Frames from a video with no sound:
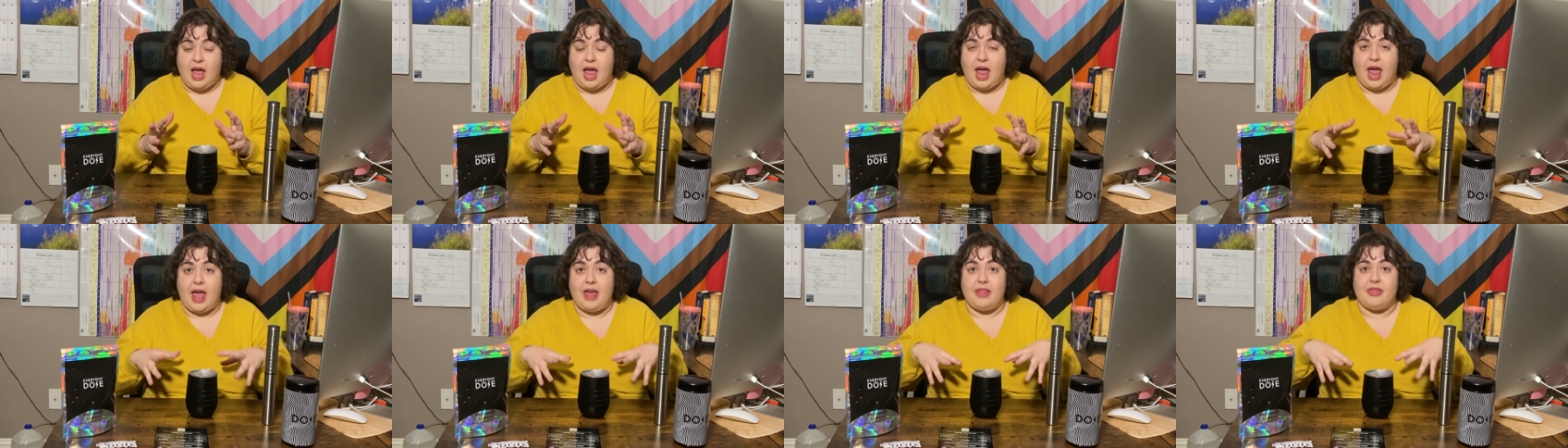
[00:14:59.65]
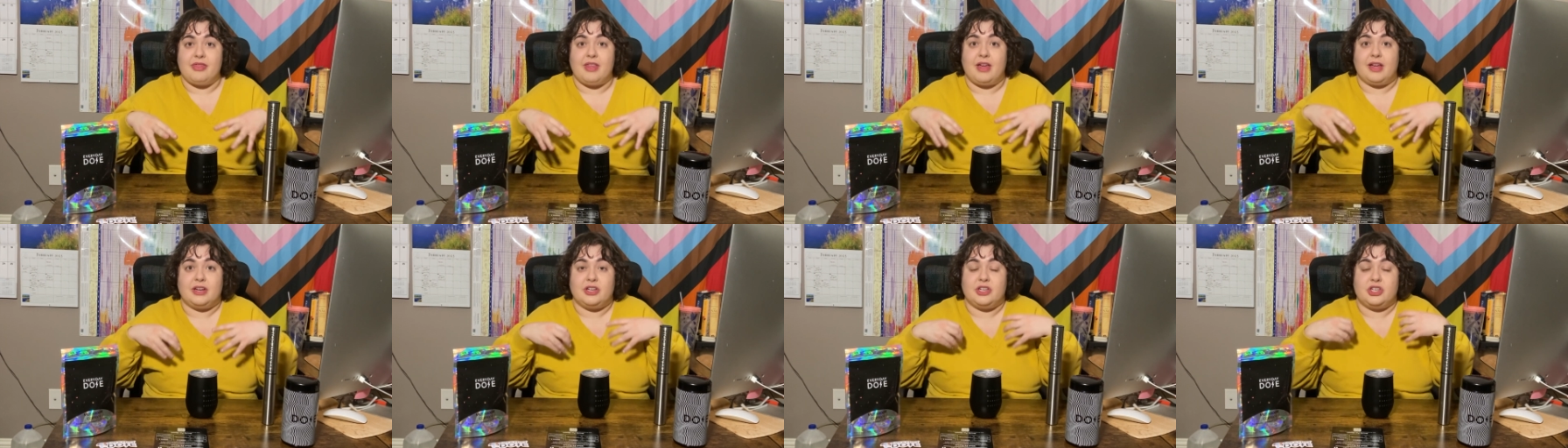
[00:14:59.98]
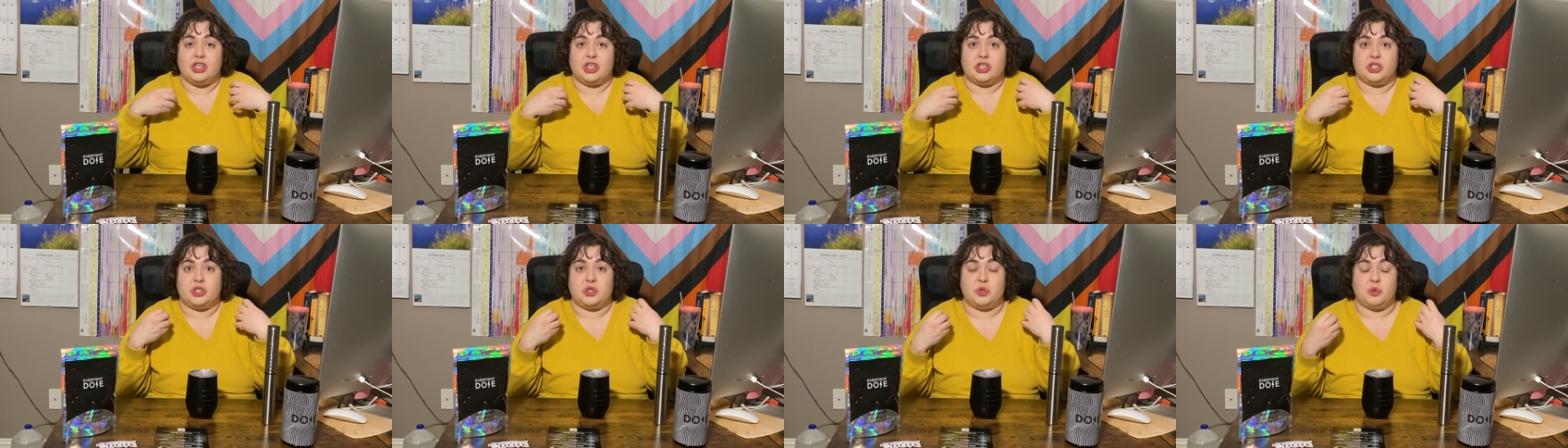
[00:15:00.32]
and then
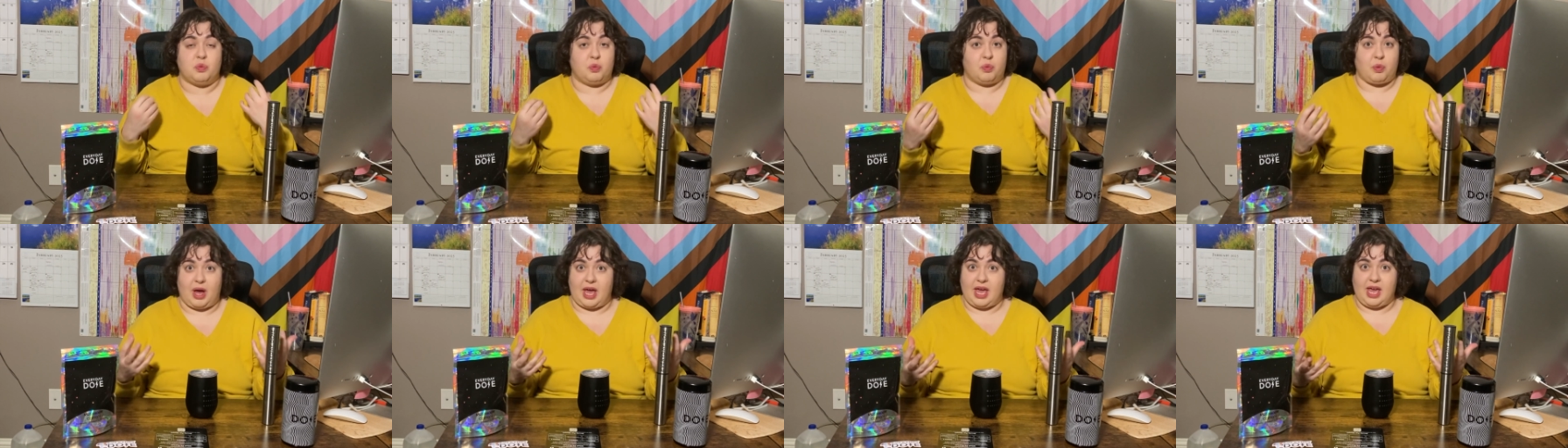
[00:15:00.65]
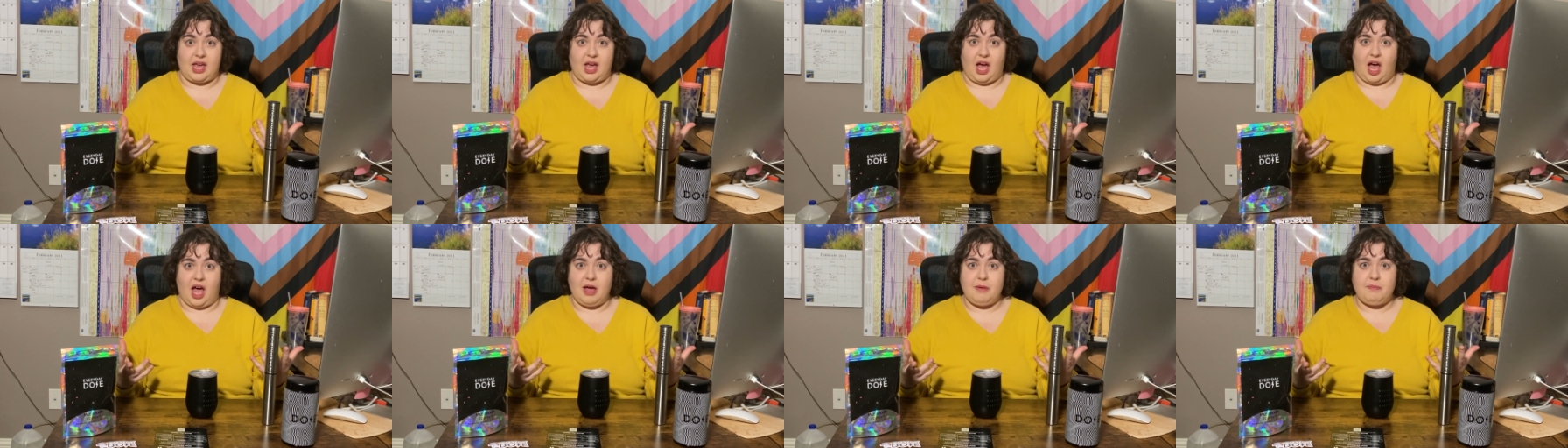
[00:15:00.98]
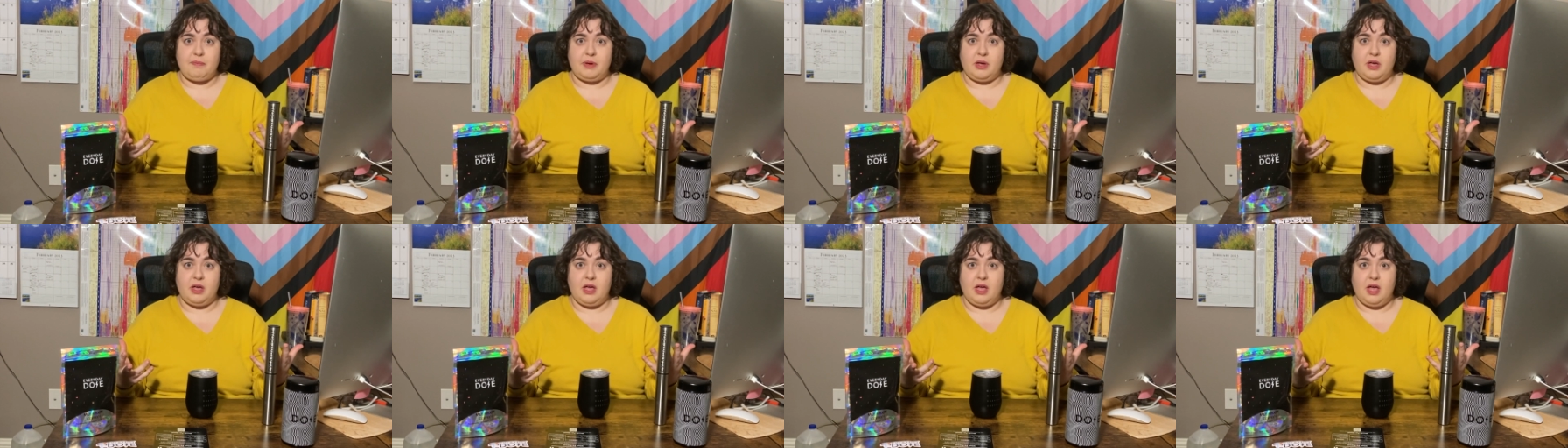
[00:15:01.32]
just wake
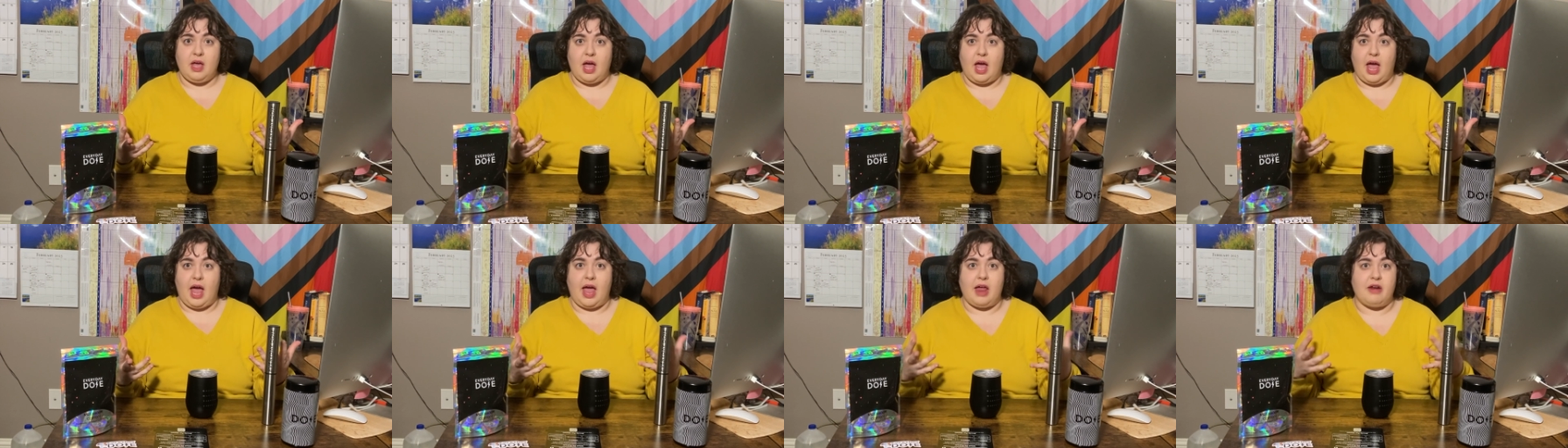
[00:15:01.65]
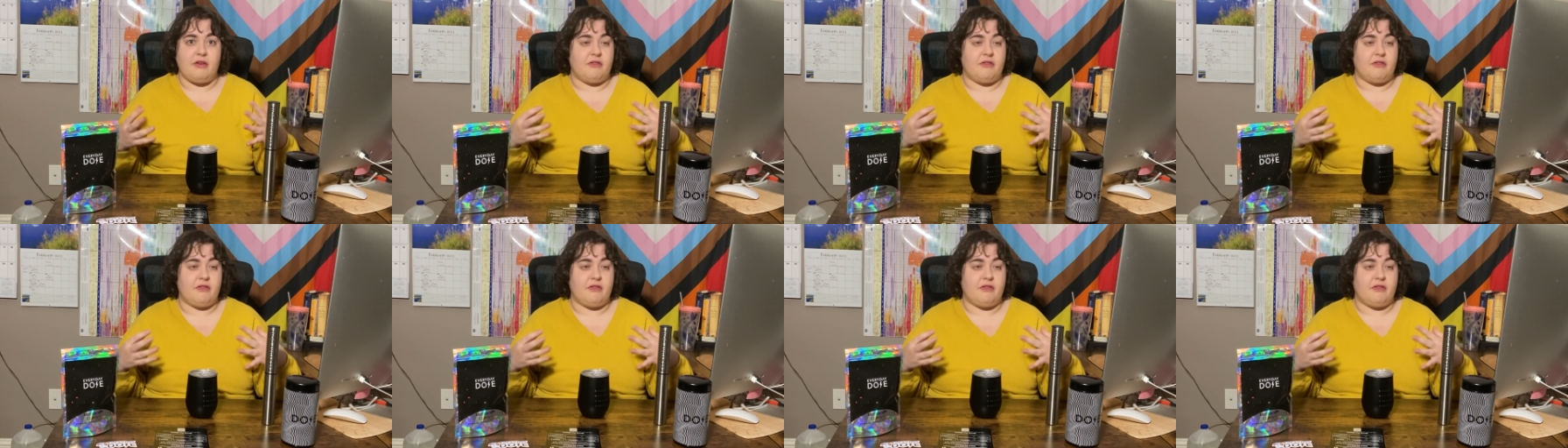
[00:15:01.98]
up and